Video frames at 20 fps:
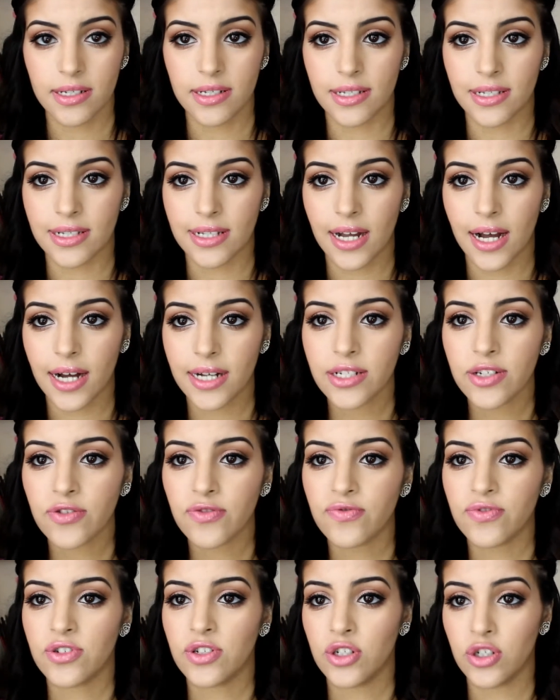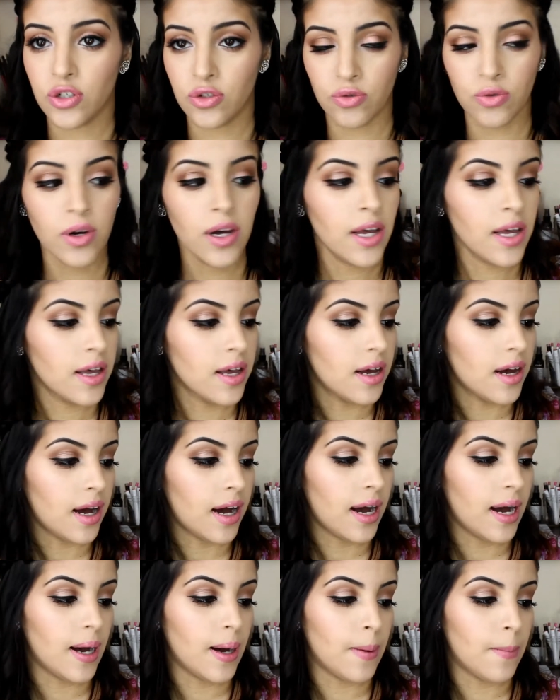is not for you.
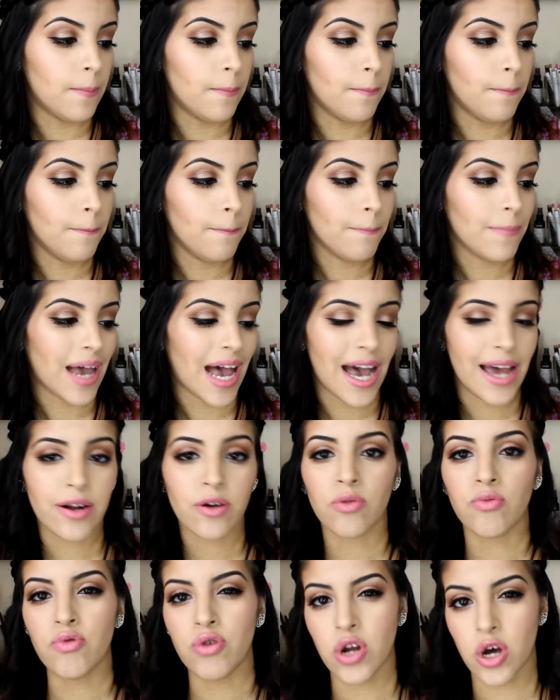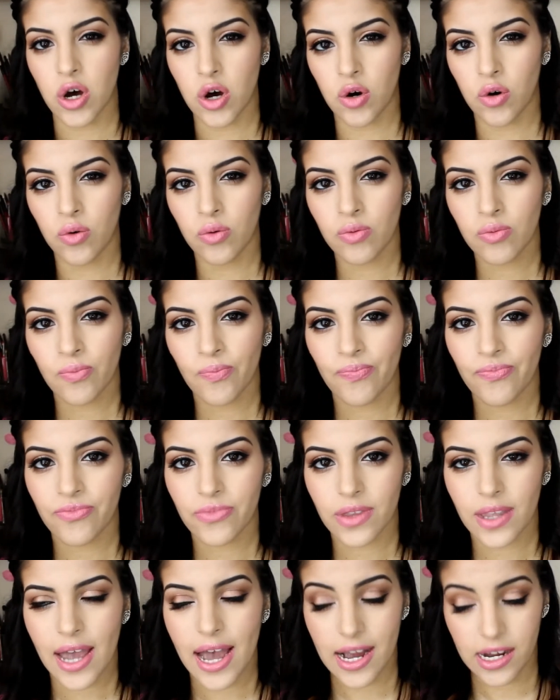I don't know
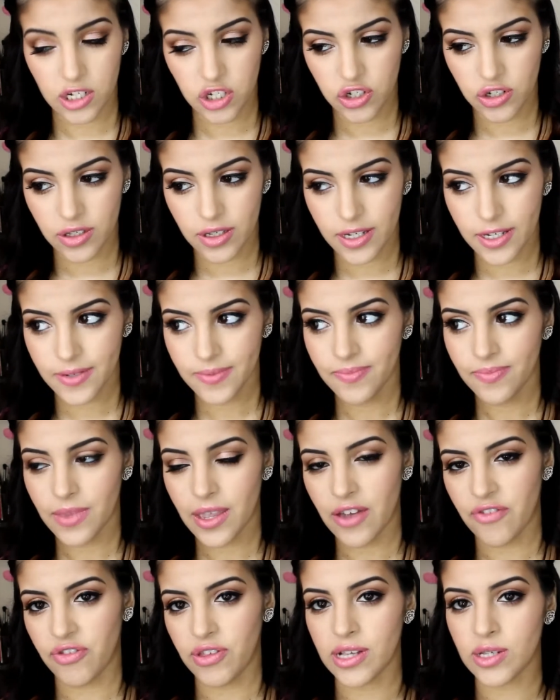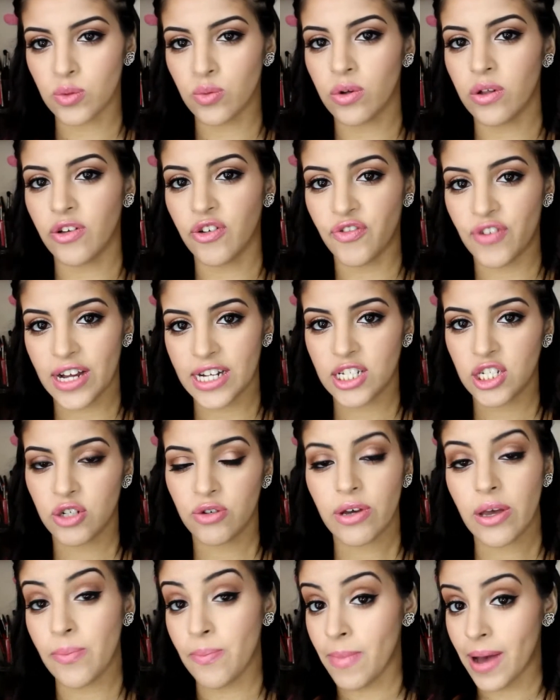actually if this will affect
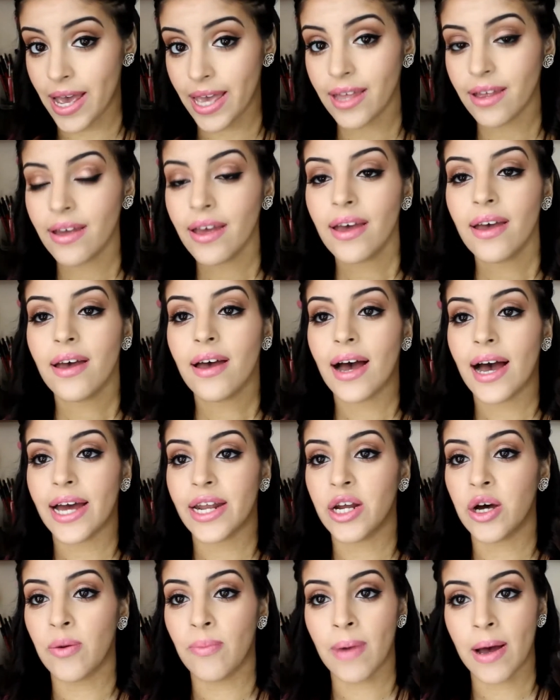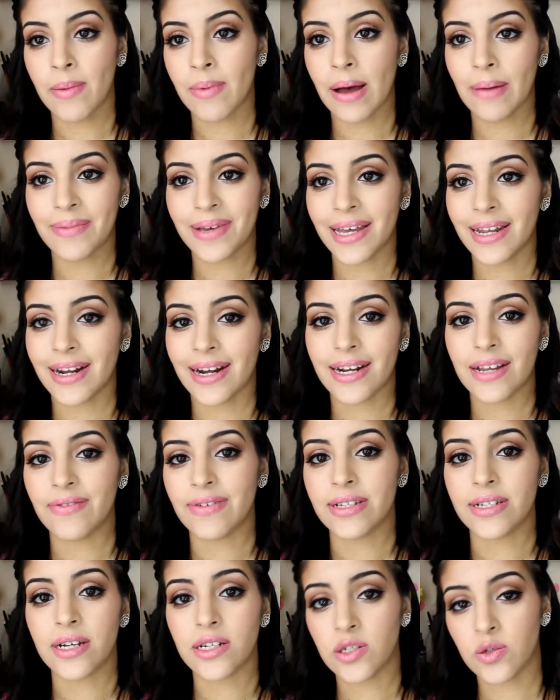you. It might. I know my mom cannot
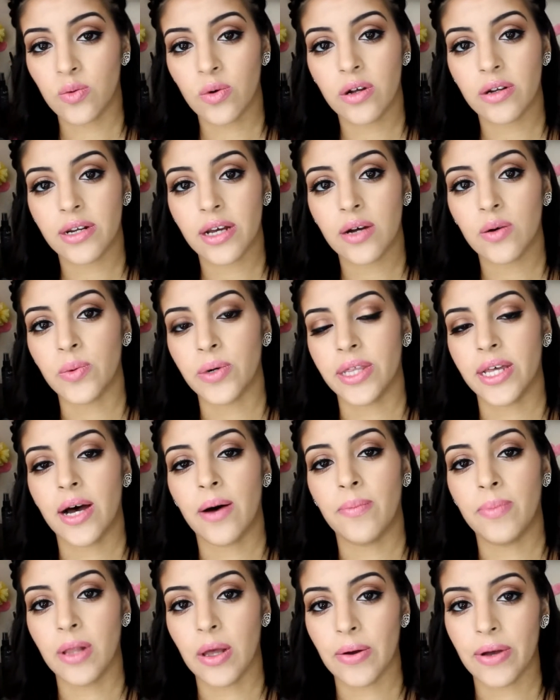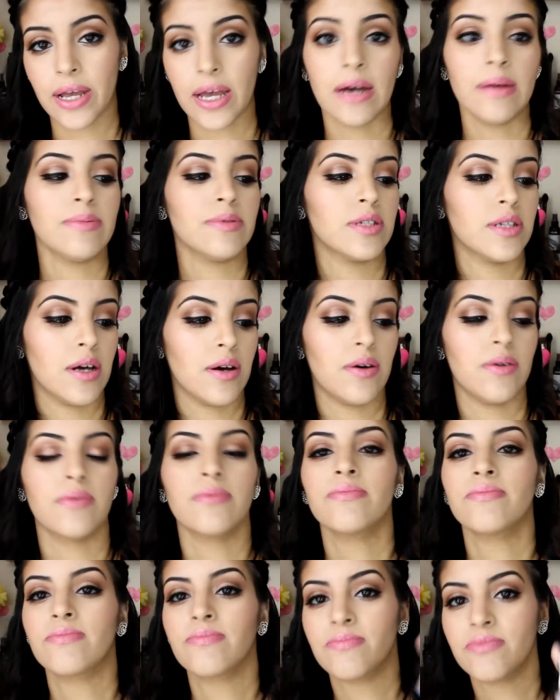even touch a walnut without blowing up,
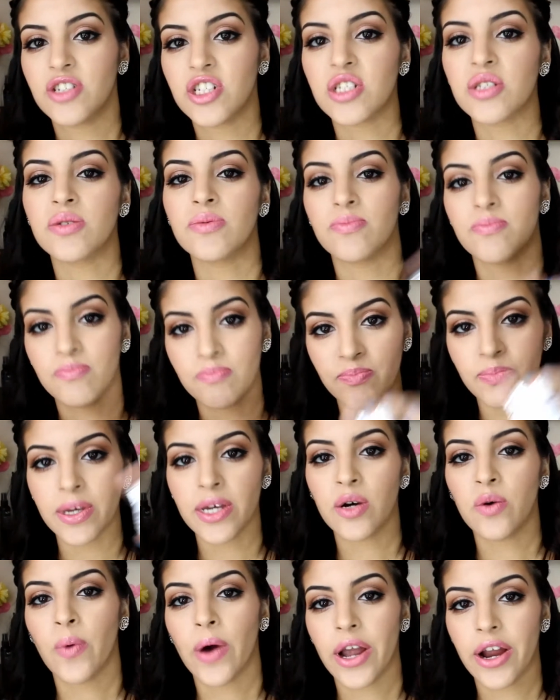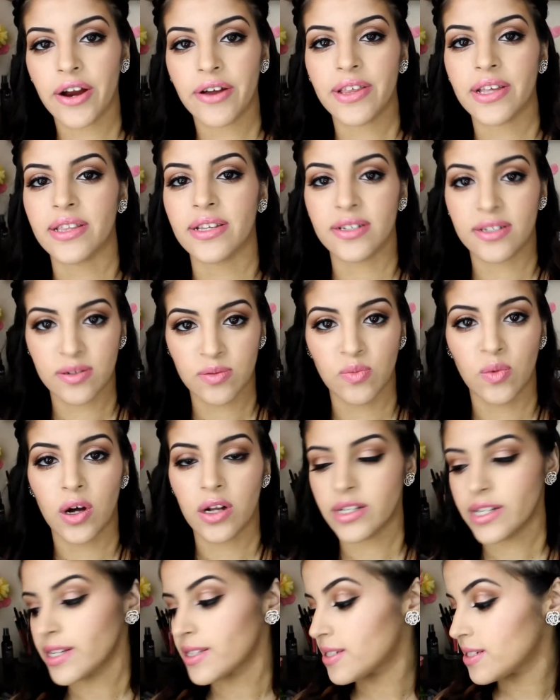so just be aware that there's some
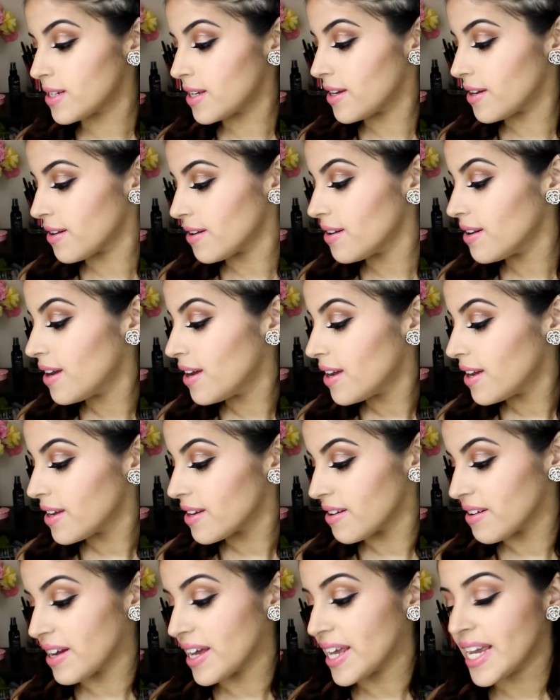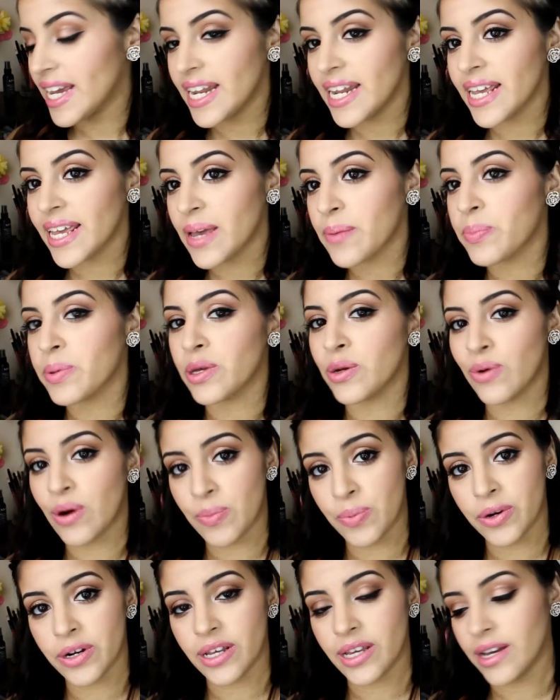walnuts in here. You're not eating it, but you
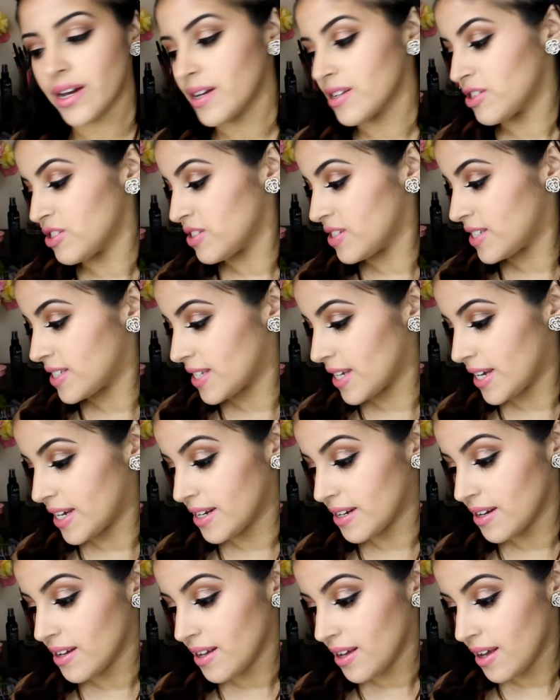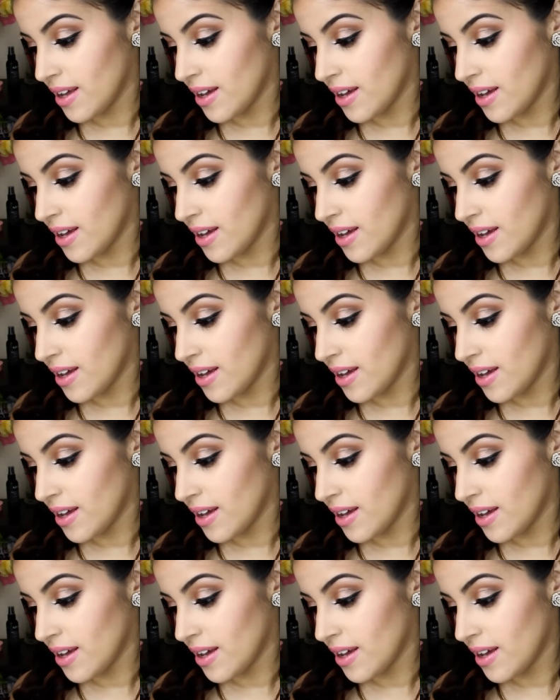are putting it on your skin.